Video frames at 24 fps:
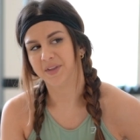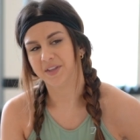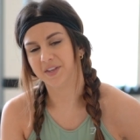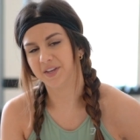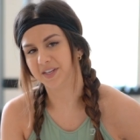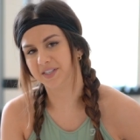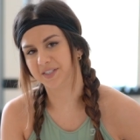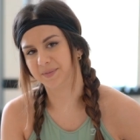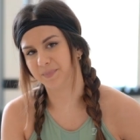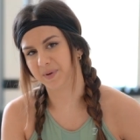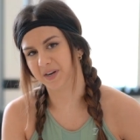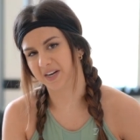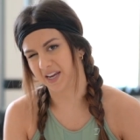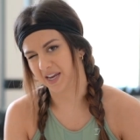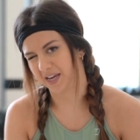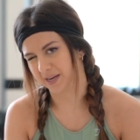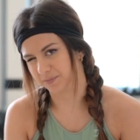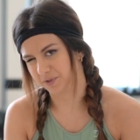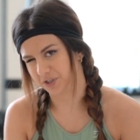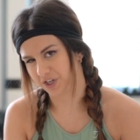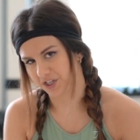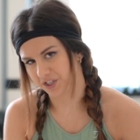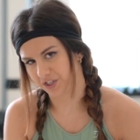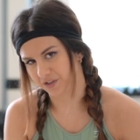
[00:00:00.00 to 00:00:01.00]
it's been a
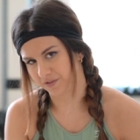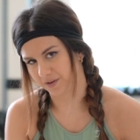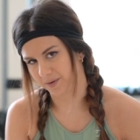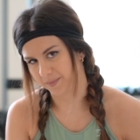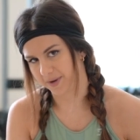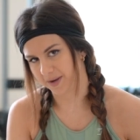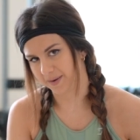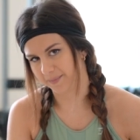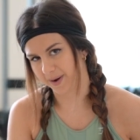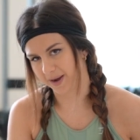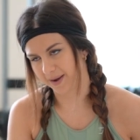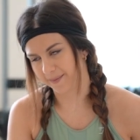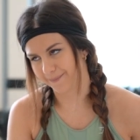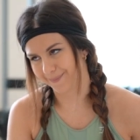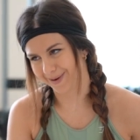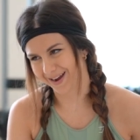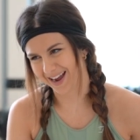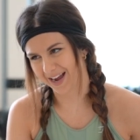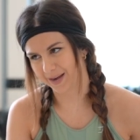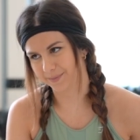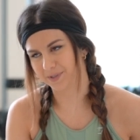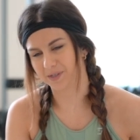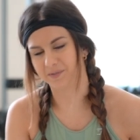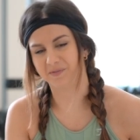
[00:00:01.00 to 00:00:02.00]
game changer for me. My, my
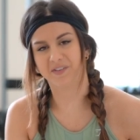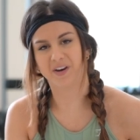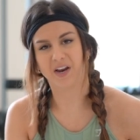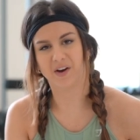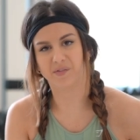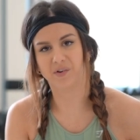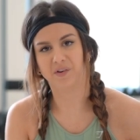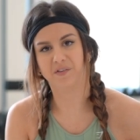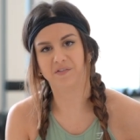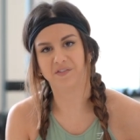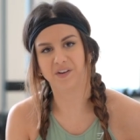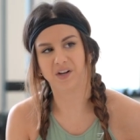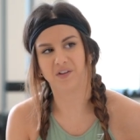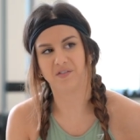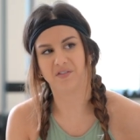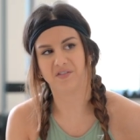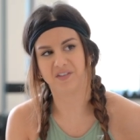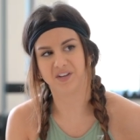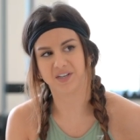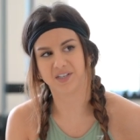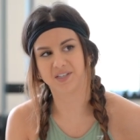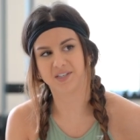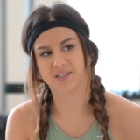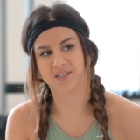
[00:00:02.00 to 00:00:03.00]
abs have never
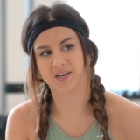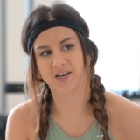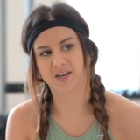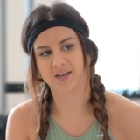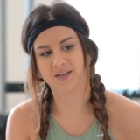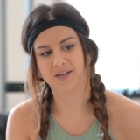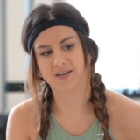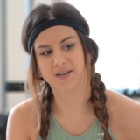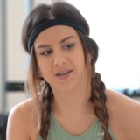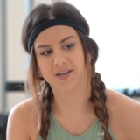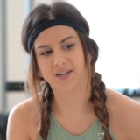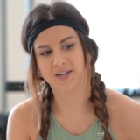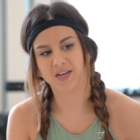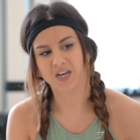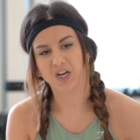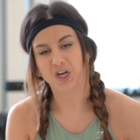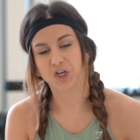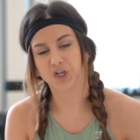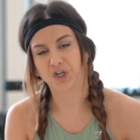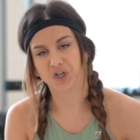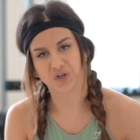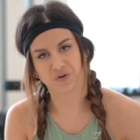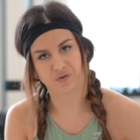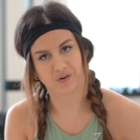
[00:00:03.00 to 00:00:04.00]
felt this
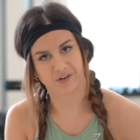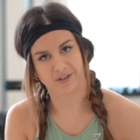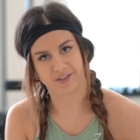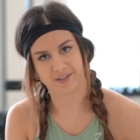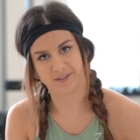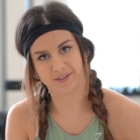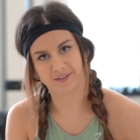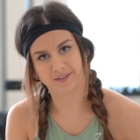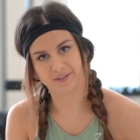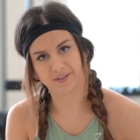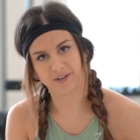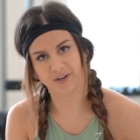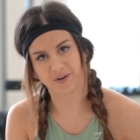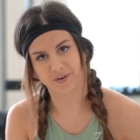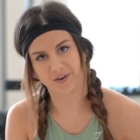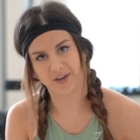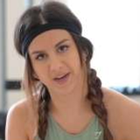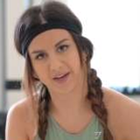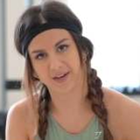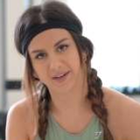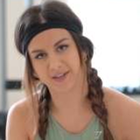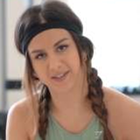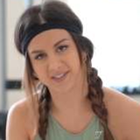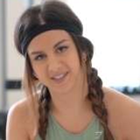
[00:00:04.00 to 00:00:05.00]
strong,
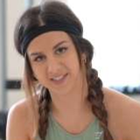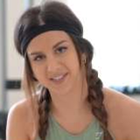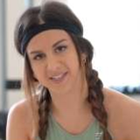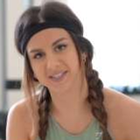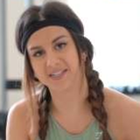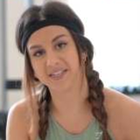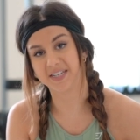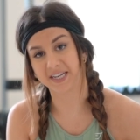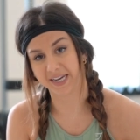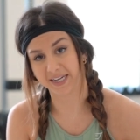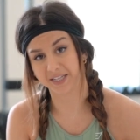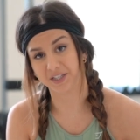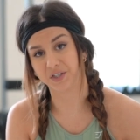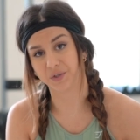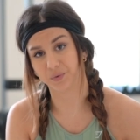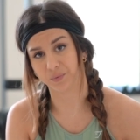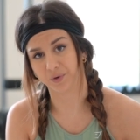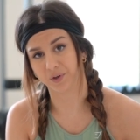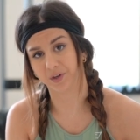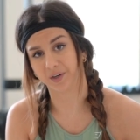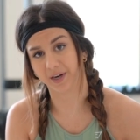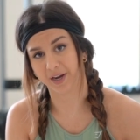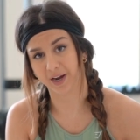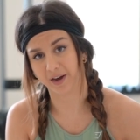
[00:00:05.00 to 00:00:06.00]
okay? It's an intense
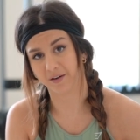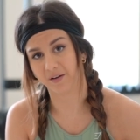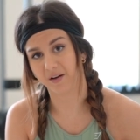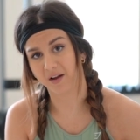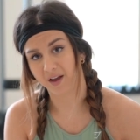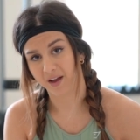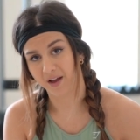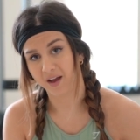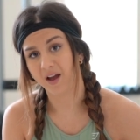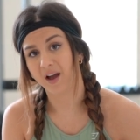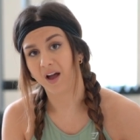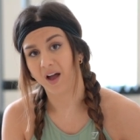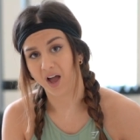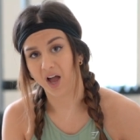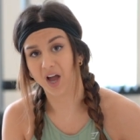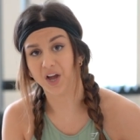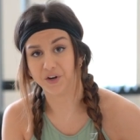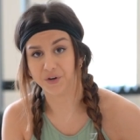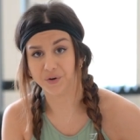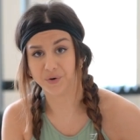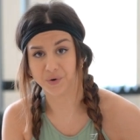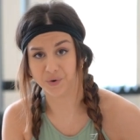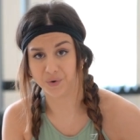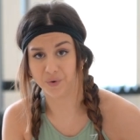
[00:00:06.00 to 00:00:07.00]
workout
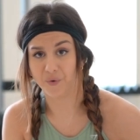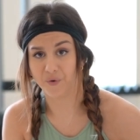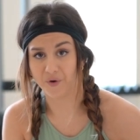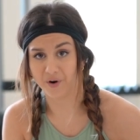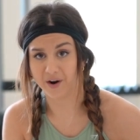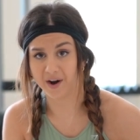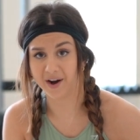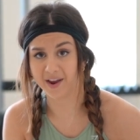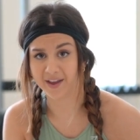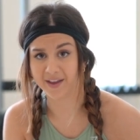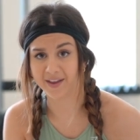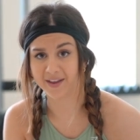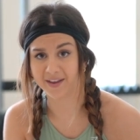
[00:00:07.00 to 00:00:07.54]
on your core.